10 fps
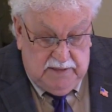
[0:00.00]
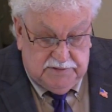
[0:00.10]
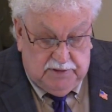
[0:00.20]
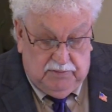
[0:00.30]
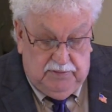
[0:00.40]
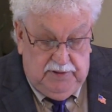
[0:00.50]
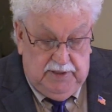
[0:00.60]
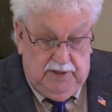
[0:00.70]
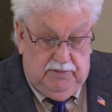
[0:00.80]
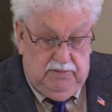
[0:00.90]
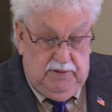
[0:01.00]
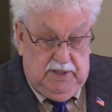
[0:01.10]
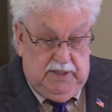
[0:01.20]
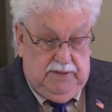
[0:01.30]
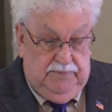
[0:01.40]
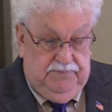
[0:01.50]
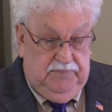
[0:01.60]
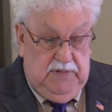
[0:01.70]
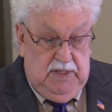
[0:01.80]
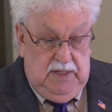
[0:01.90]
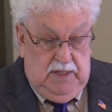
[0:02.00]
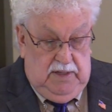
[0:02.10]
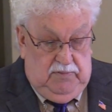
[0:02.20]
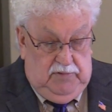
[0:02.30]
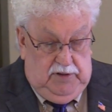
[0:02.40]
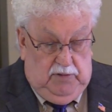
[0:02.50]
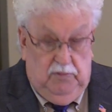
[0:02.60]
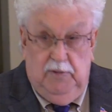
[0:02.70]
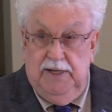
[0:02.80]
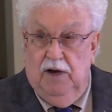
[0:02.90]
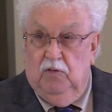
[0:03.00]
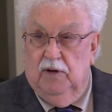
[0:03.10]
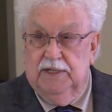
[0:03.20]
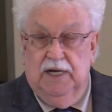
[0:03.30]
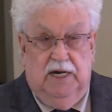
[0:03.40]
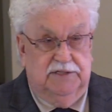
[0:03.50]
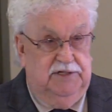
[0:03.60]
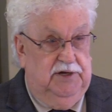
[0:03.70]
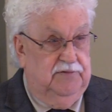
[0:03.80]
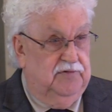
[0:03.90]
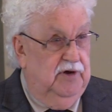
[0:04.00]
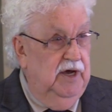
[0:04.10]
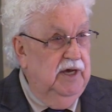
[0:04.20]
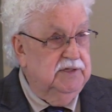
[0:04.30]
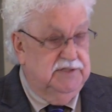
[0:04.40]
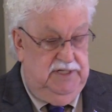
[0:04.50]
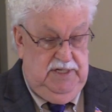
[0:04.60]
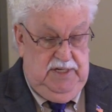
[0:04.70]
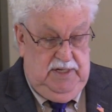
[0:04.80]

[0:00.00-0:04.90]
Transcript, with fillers: So, you know, uh, you know, we know what God's done for us.